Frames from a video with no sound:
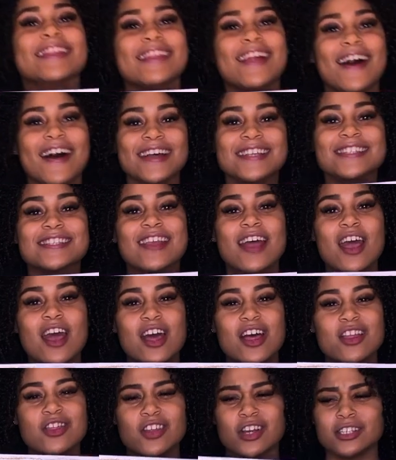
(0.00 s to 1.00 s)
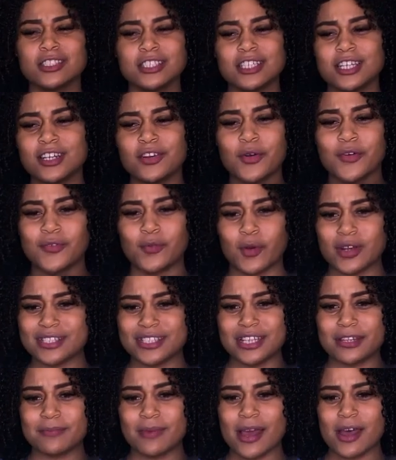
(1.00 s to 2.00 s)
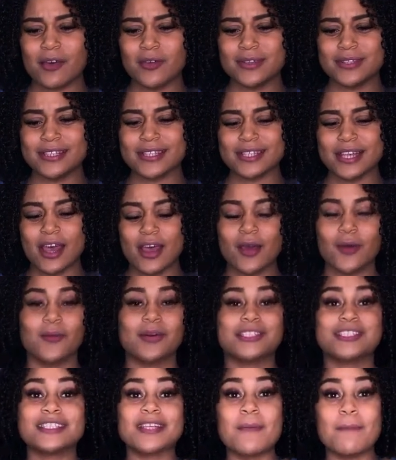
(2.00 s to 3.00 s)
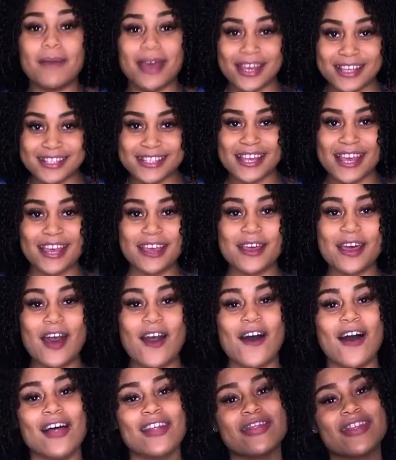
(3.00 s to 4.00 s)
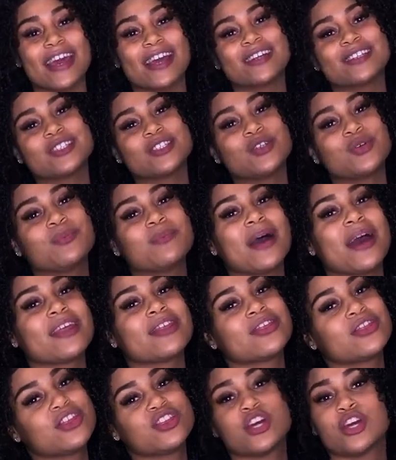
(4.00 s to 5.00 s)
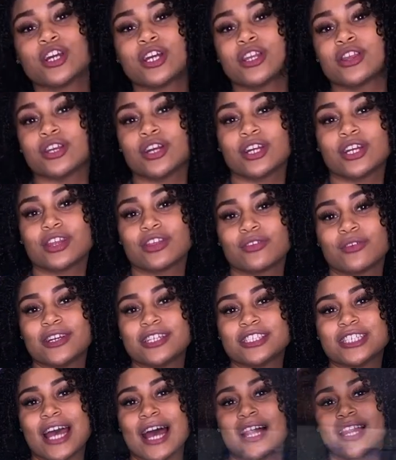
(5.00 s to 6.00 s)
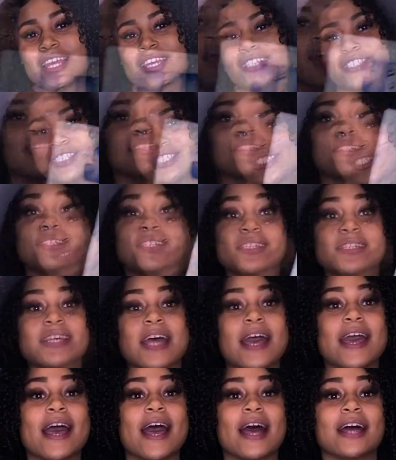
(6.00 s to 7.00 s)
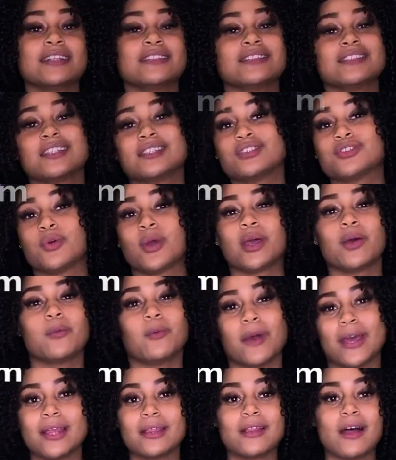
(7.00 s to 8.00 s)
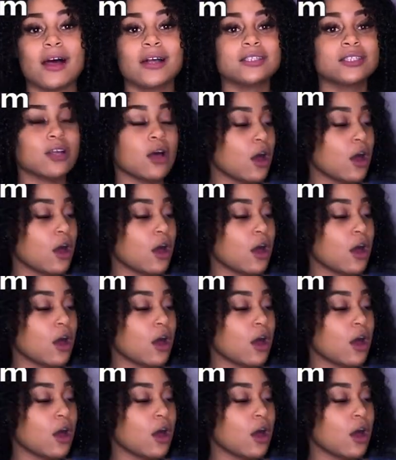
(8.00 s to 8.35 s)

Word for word: lost thirteen or fourteen pounds, which is amazing, all thanks to my thirty thirty-three challenge. And since I had such great weight loss,